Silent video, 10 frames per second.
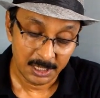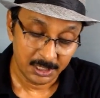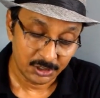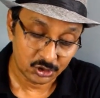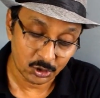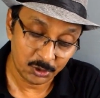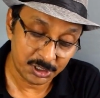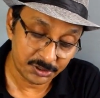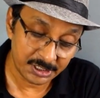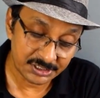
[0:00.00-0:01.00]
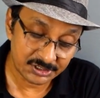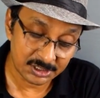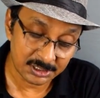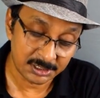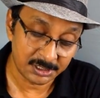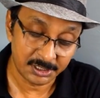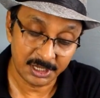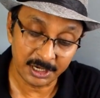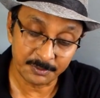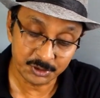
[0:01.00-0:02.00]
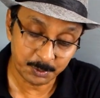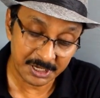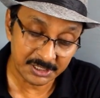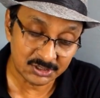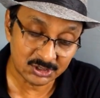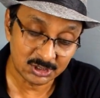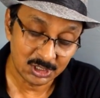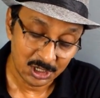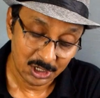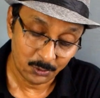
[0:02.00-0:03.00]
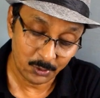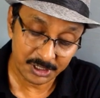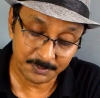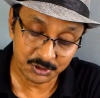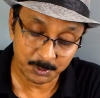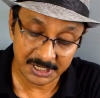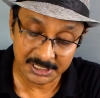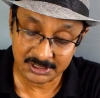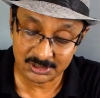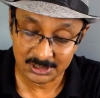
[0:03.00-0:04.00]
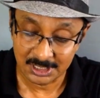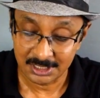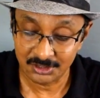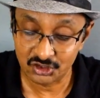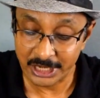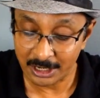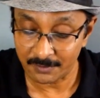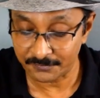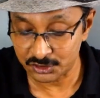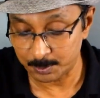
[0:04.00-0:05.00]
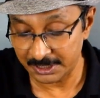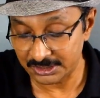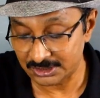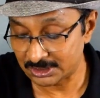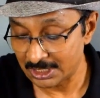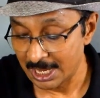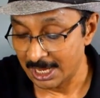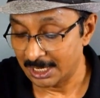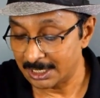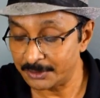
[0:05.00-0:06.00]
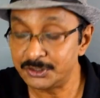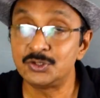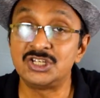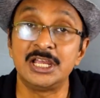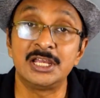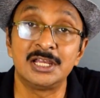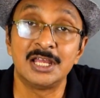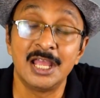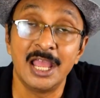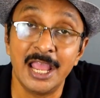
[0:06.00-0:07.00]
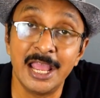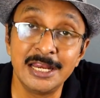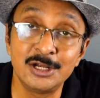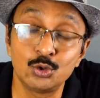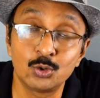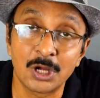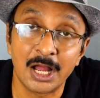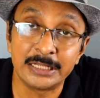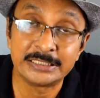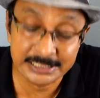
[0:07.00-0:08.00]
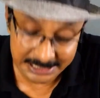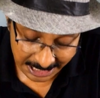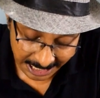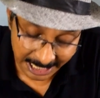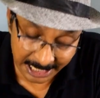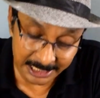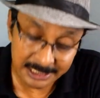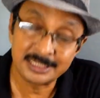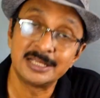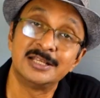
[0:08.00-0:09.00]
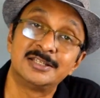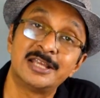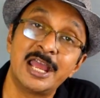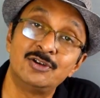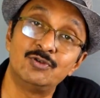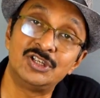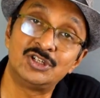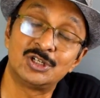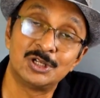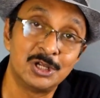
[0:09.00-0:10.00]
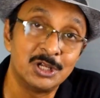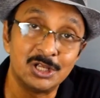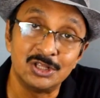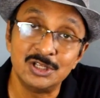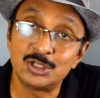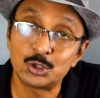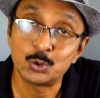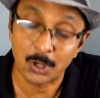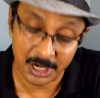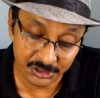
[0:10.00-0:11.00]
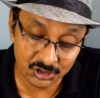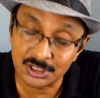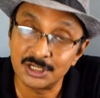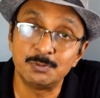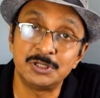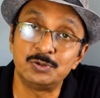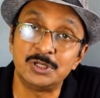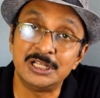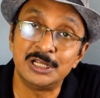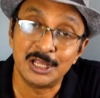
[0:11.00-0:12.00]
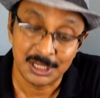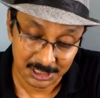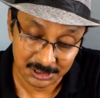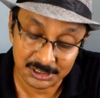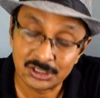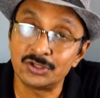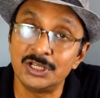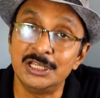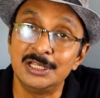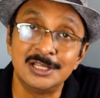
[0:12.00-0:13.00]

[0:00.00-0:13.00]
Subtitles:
so here is the King of Spades, Queen of Spades, Jack of Spades. Now you take any two cards and sandwich these two cards in between the three